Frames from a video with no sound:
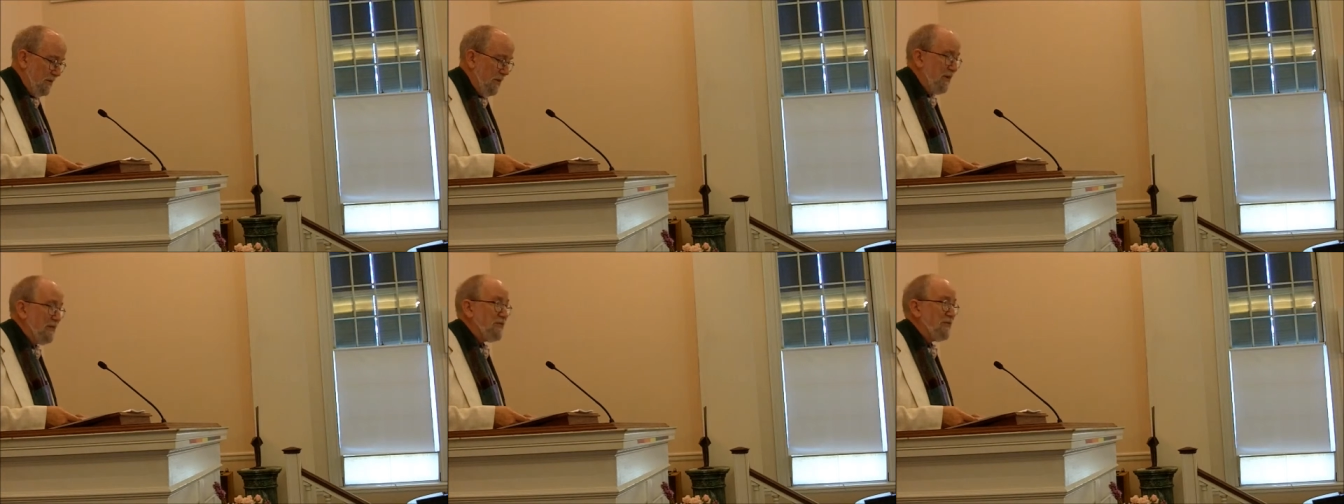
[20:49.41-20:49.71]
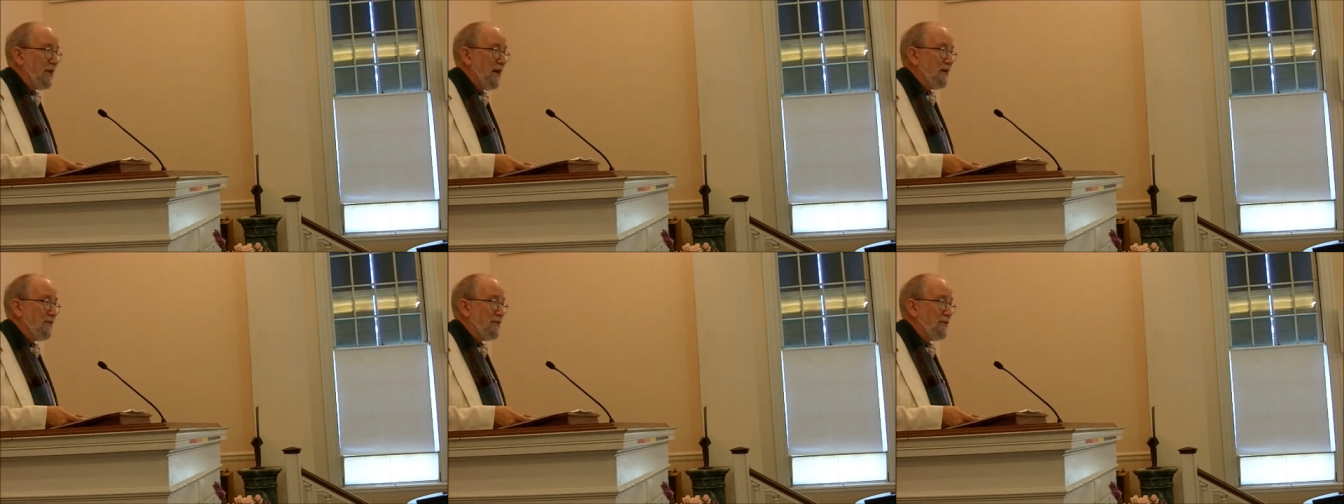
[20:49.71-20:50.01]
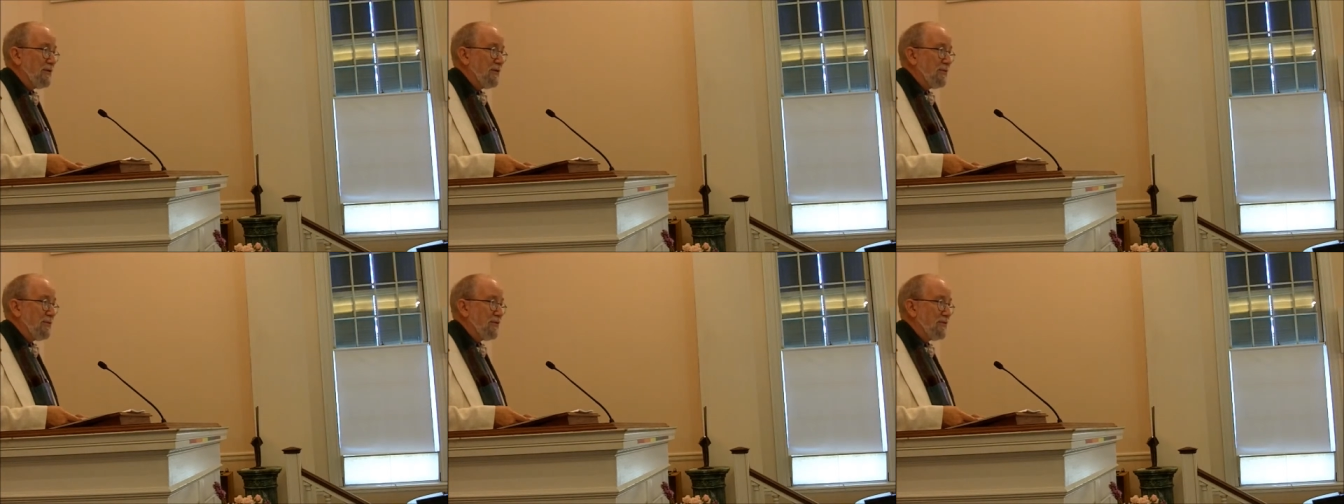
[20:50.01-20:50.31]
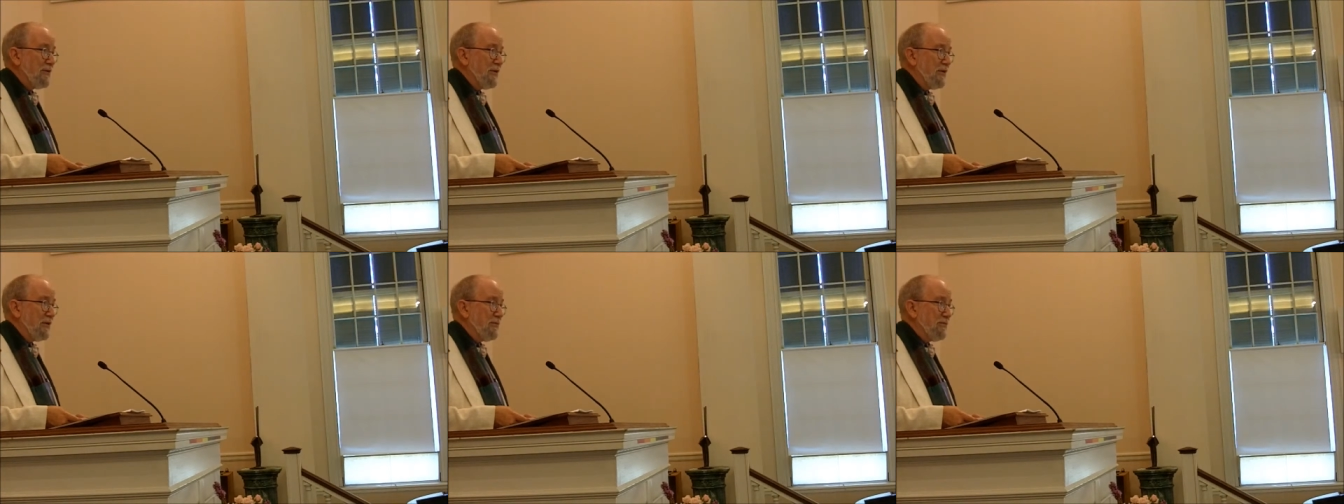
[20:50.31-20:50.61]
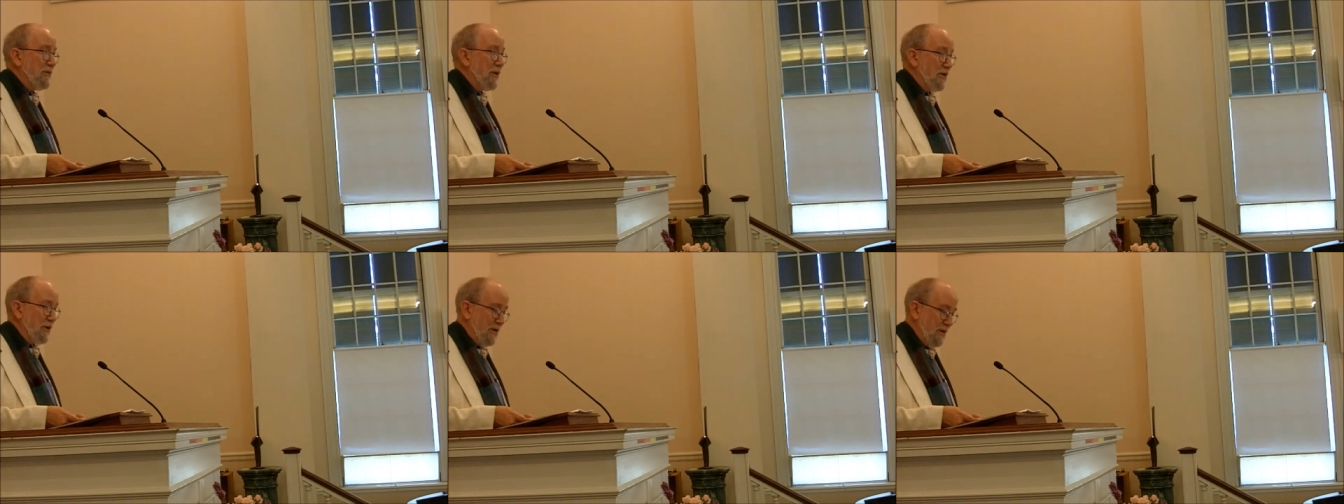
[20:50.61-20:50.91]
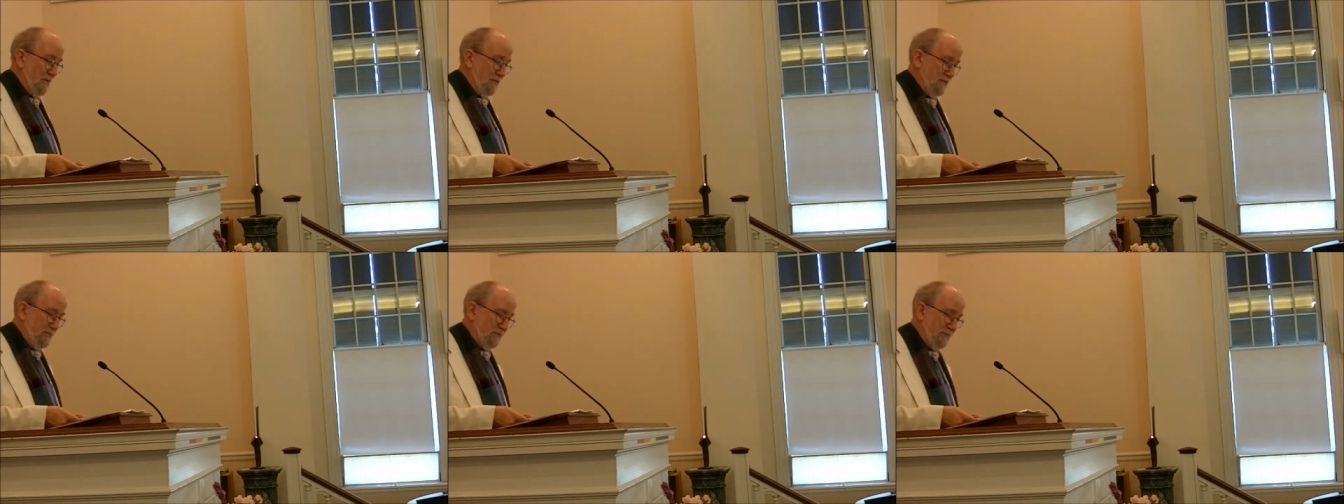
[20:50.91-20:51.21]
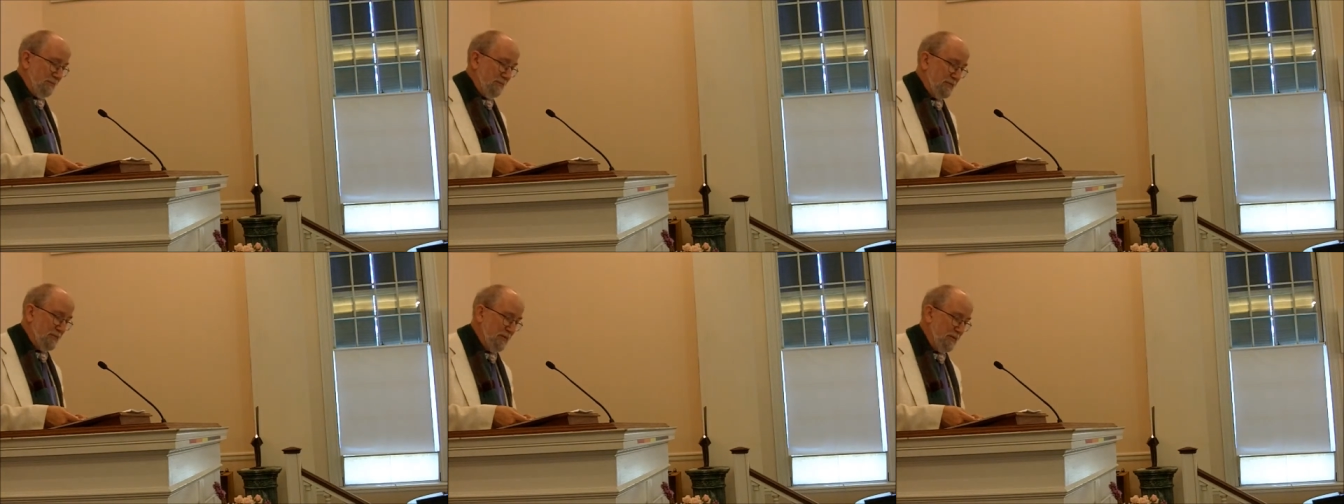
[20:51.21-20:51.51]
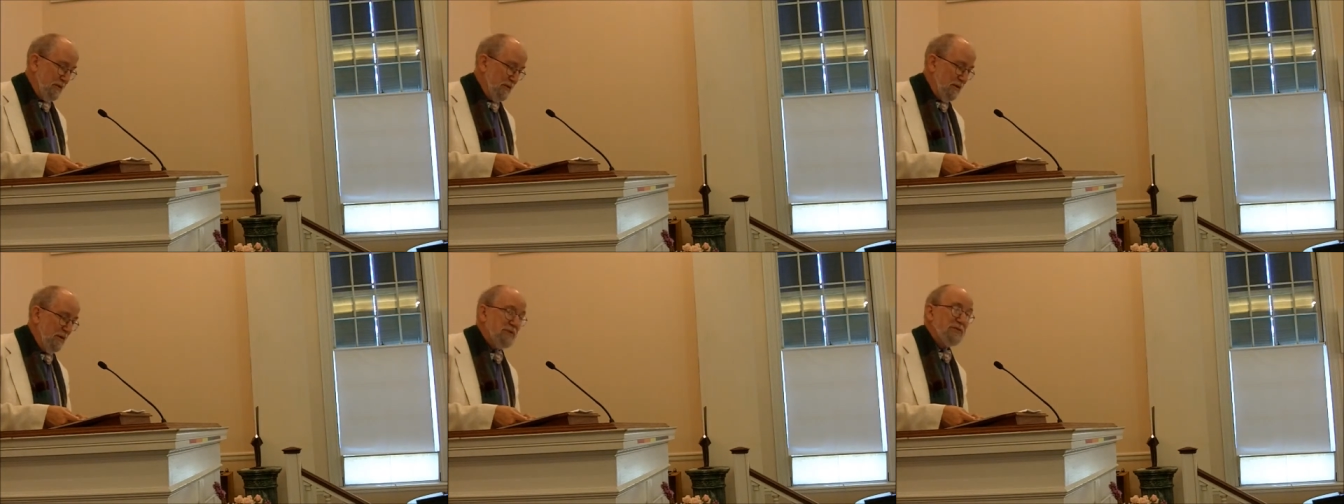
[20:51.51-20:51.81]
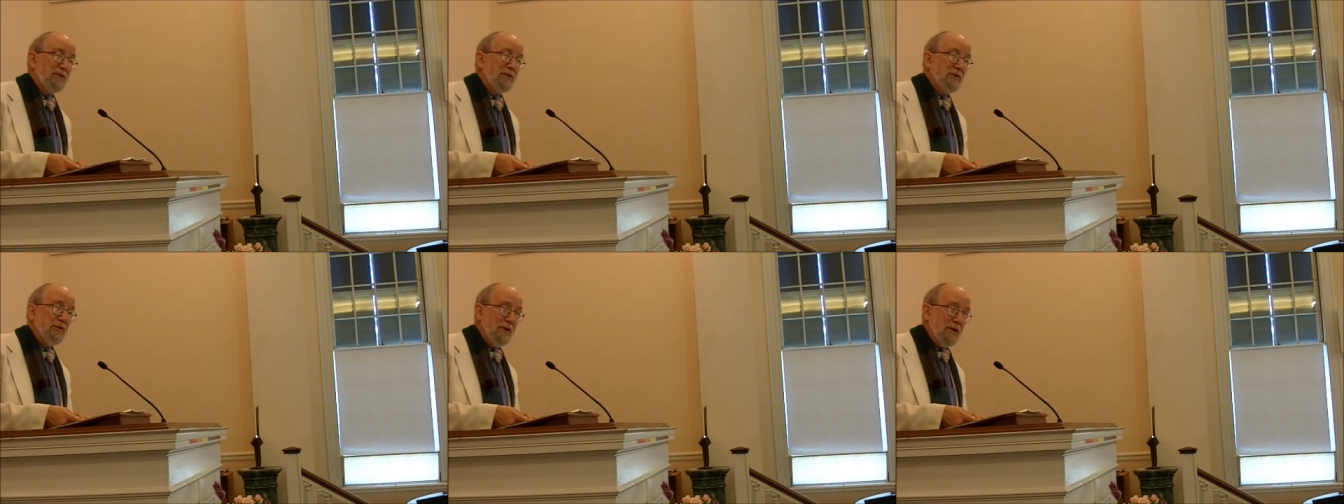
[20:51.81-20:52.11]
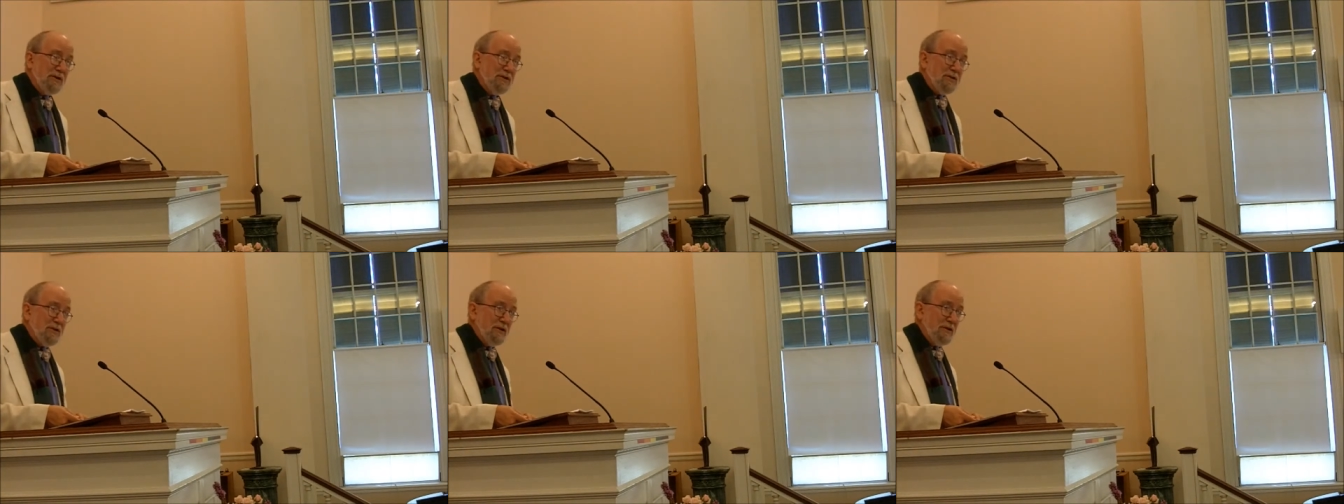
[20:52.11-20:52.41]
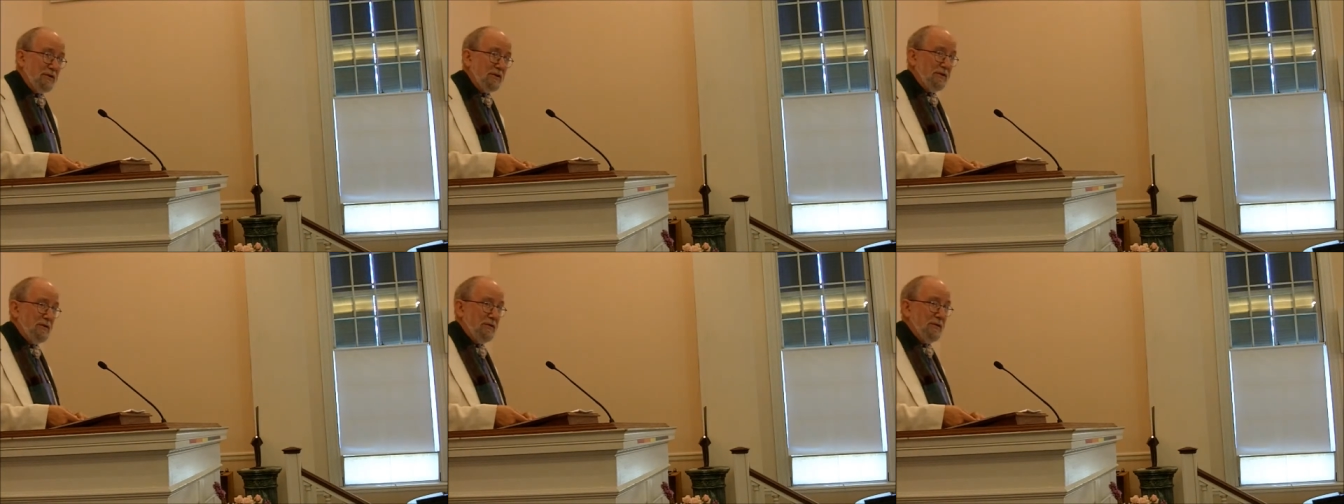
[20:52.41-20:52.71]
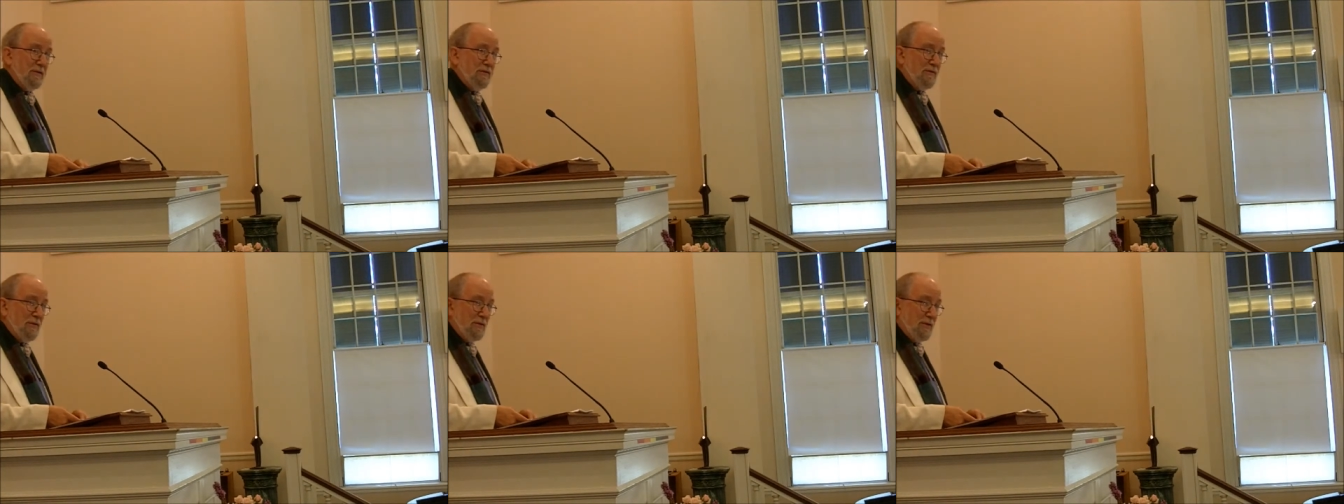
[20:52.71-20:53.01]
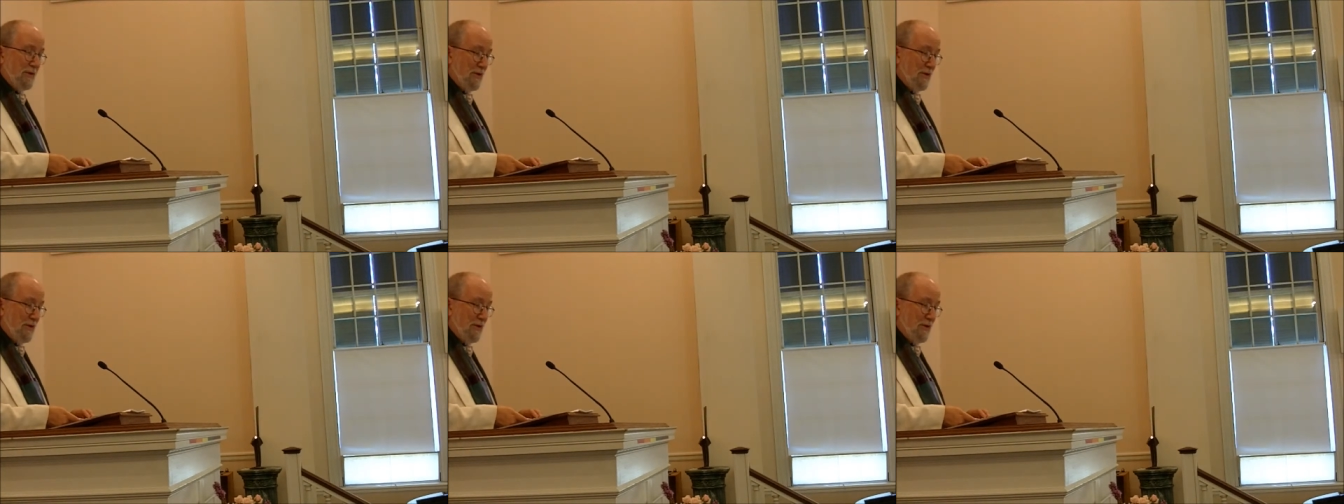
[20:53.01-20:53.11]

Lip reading: a 500% markup. It was a great deal for